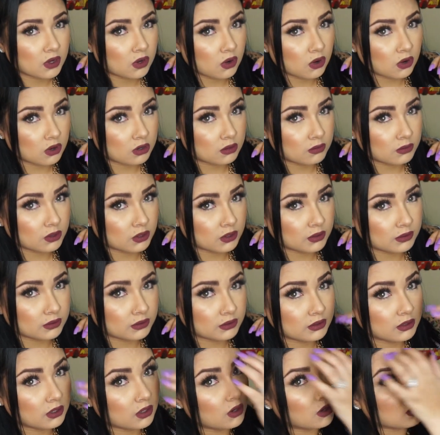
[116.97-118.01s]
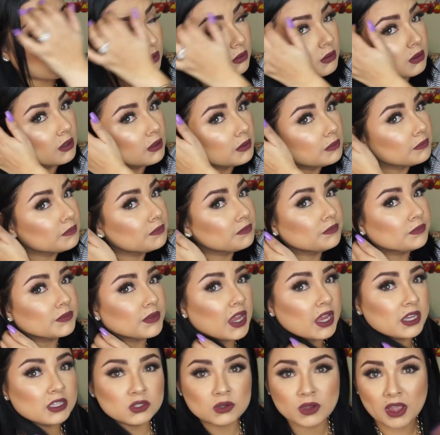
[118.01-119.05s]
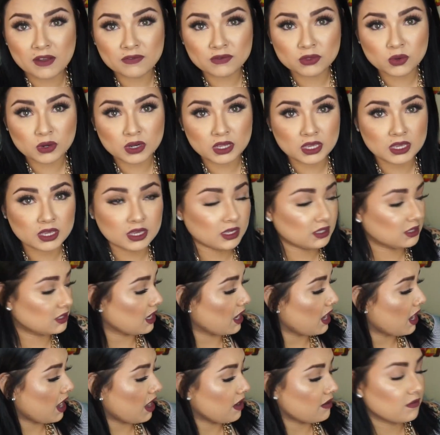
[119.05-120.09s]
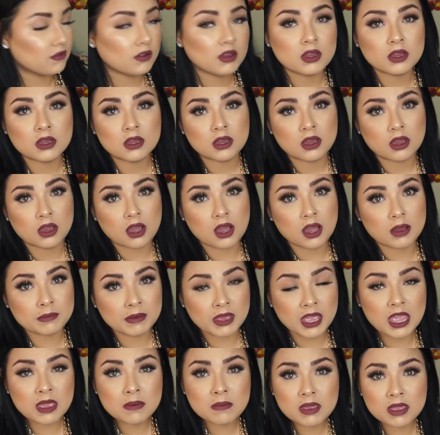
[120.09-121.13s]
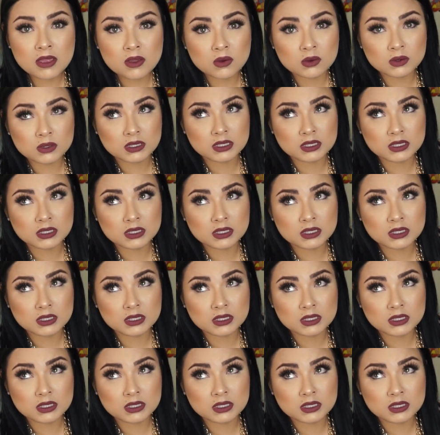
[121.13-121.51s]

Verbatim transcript: horrible, horrible. I do have three kids. I have um, Amy, who